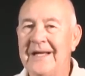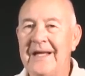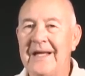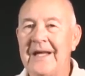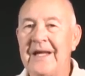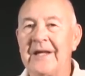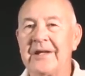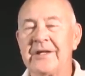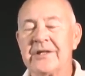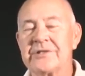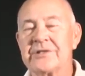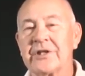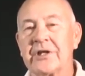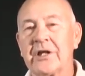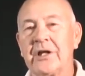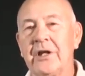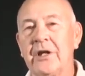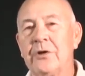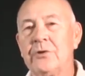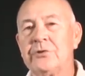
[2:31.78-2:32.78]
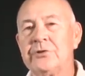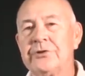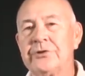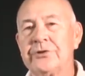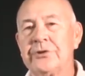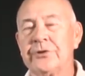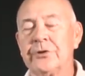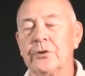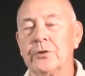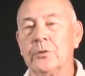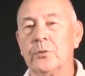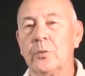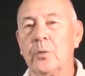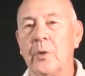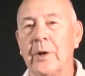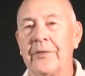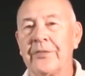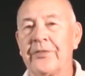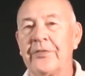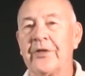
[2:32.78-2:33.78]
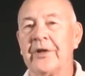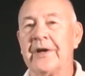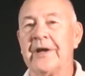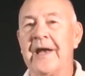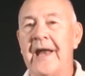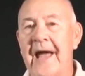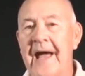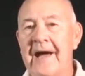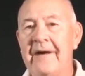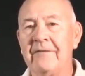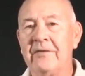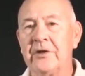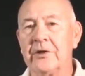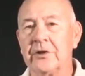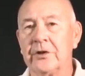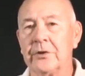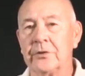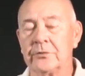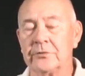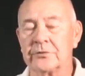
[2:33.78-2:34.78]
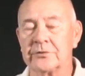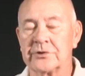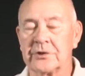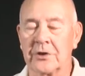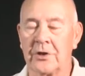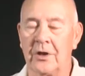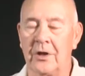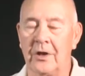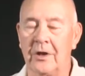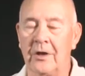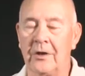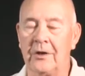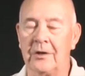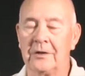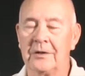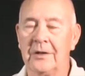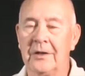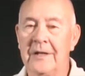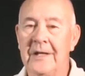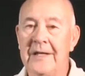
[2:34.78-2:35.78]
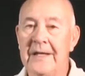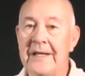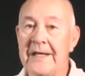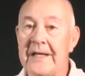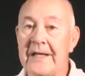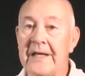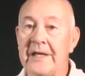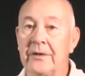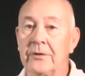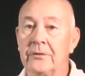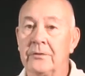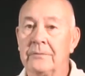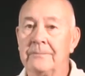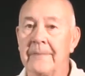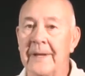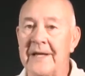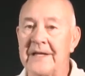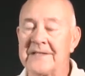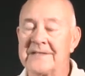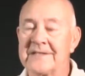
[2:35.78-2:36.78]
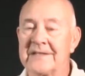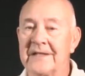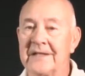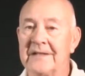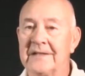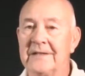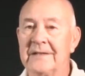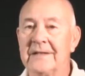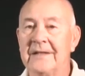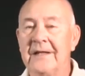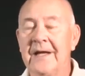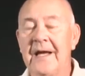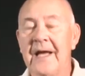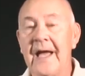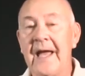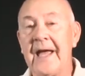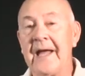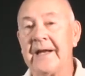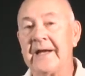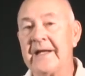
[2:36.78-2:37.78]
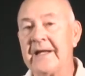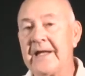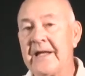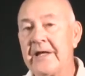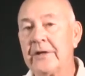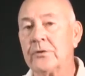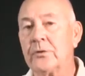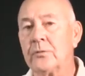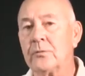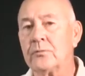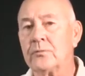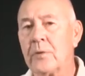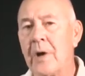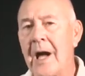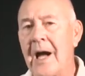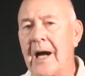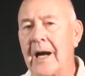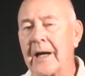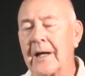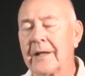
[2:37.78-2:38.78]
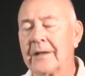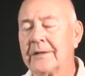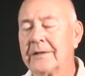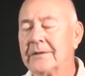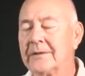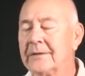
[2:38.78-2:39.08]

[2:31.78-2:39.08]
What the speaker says: It is close to what the Navajos call Eagle Mesa and Eagle Rock.